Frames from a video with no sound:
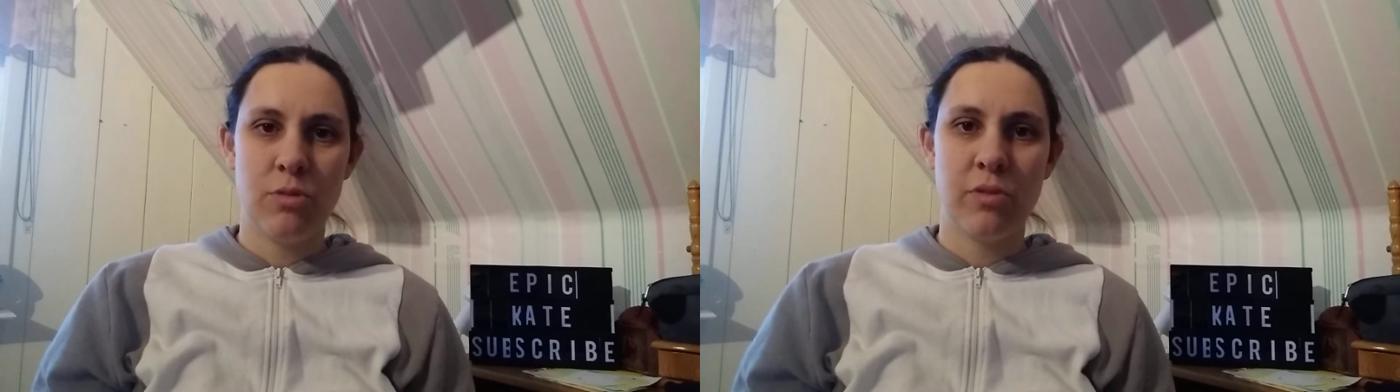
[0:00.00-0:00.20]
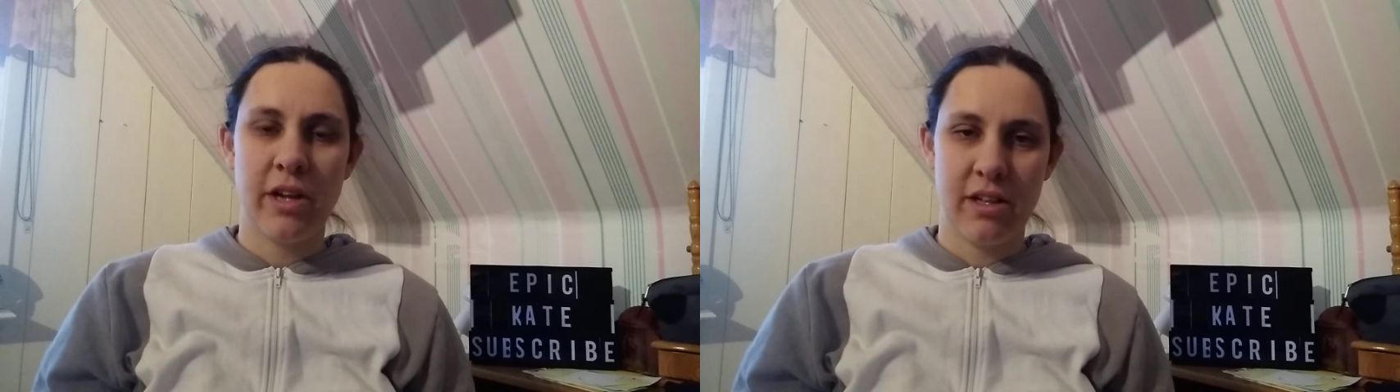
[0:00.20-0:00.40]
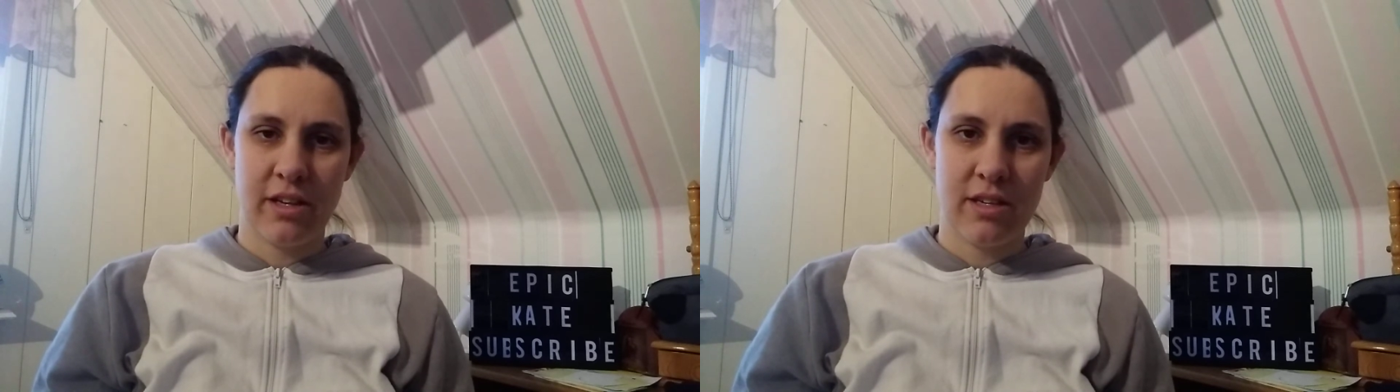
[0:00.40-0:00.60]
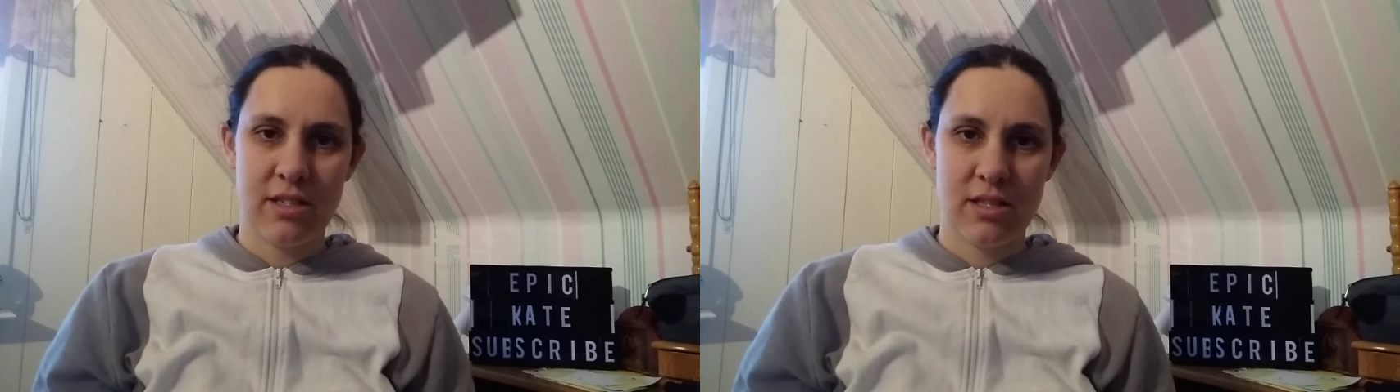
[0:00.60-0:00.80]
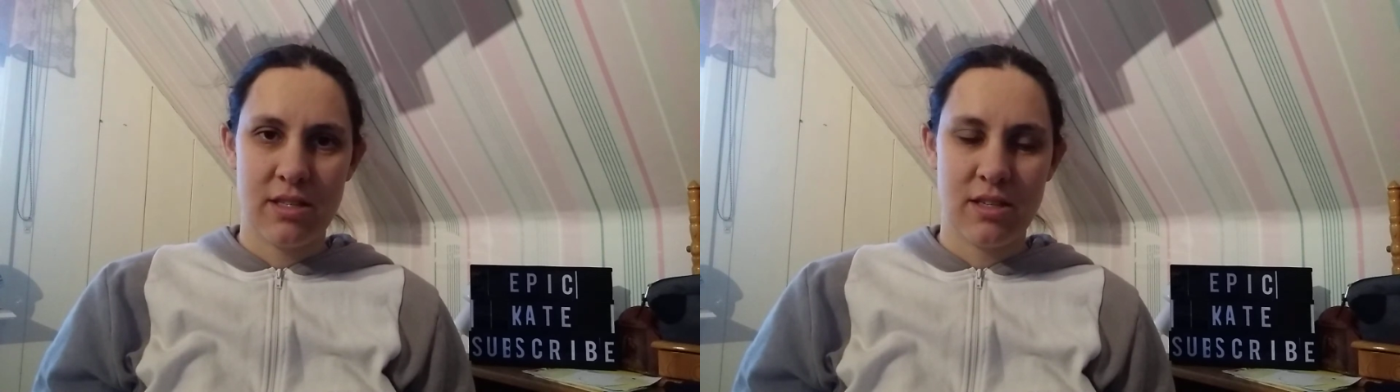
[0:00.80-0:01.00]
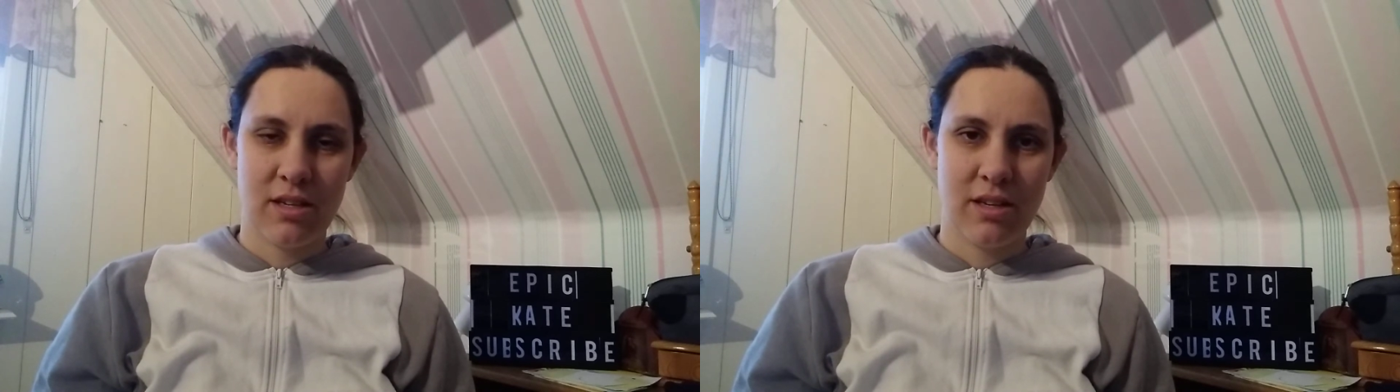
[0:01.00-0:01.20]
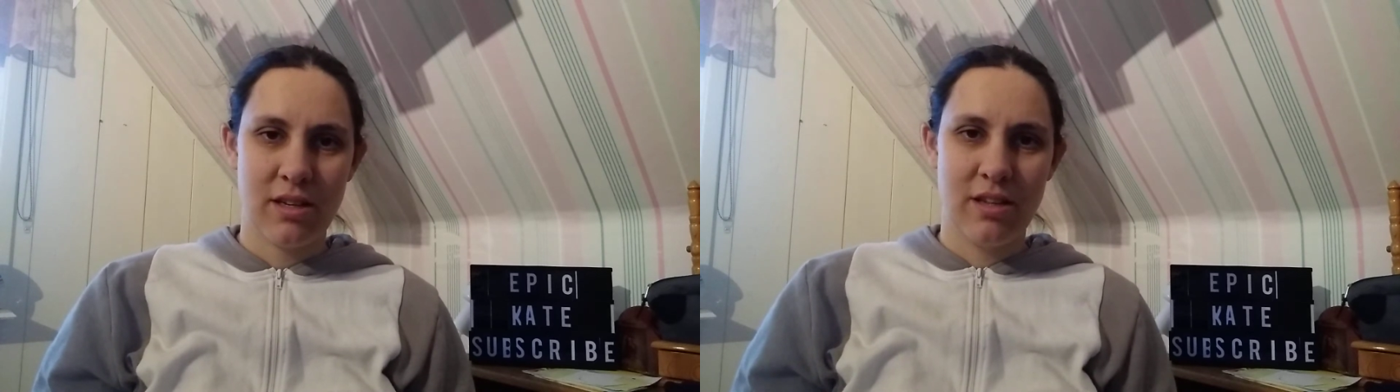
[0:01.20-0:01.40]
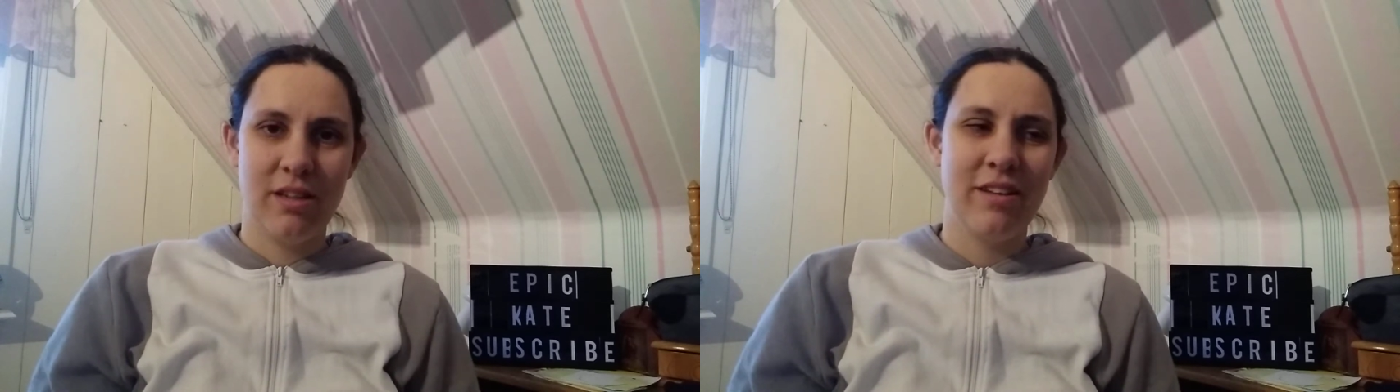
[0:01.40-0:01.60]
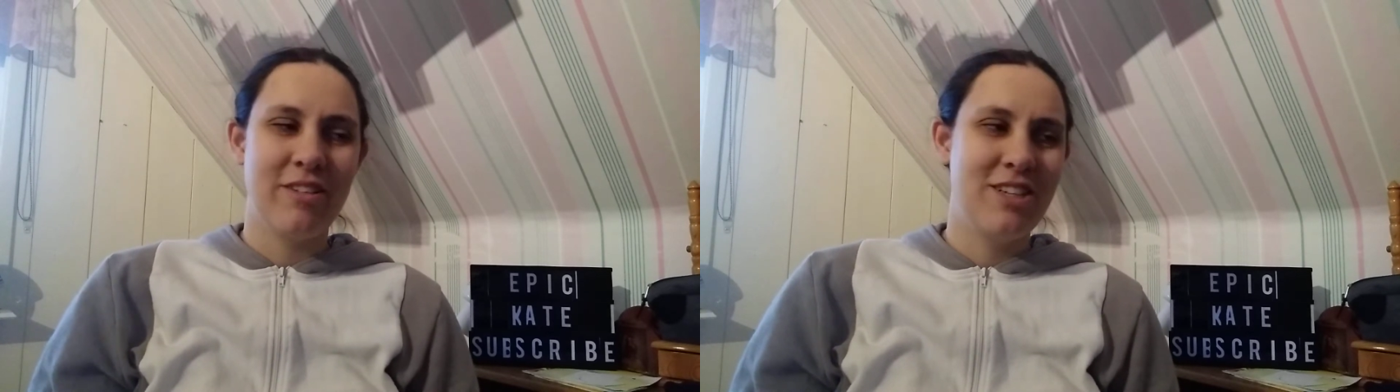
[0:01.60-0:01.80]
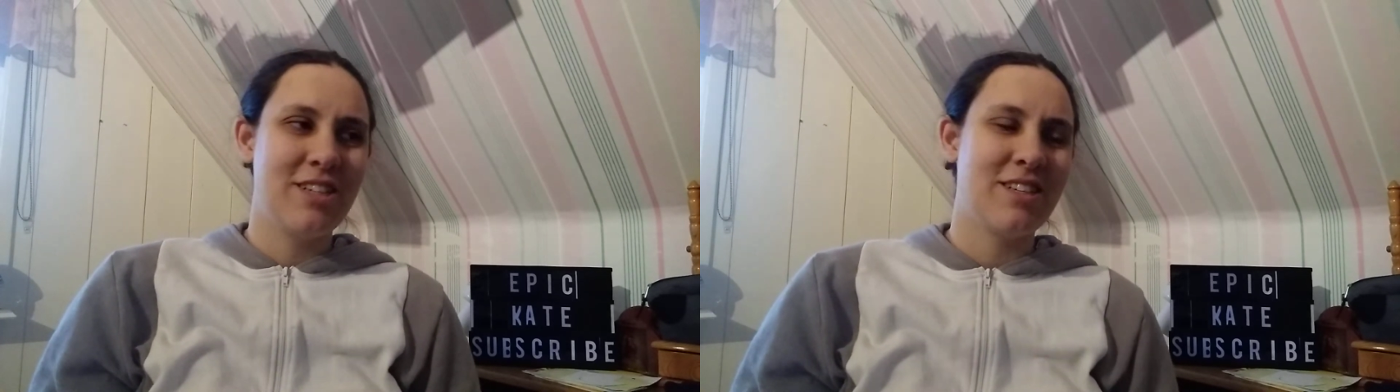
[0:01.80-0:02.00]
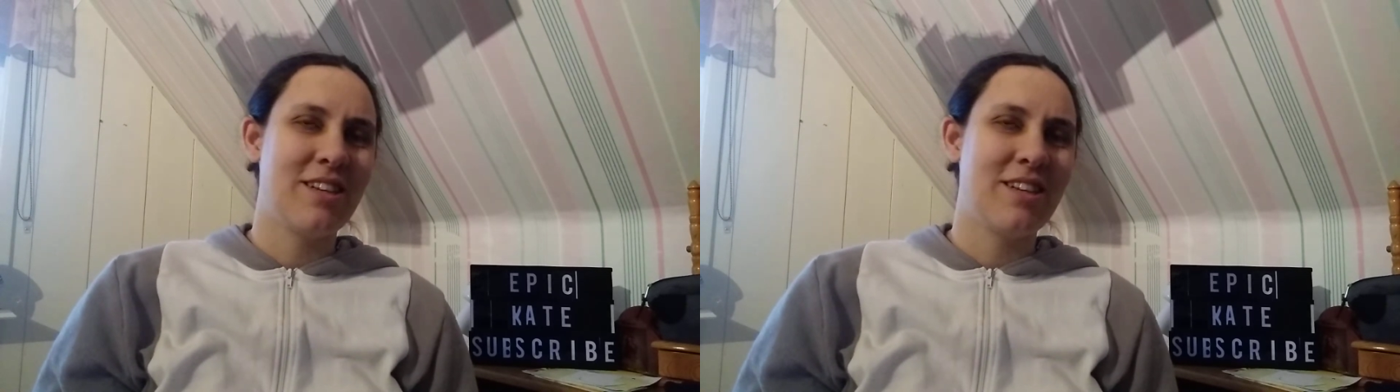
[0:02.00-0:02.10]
playlists. It's just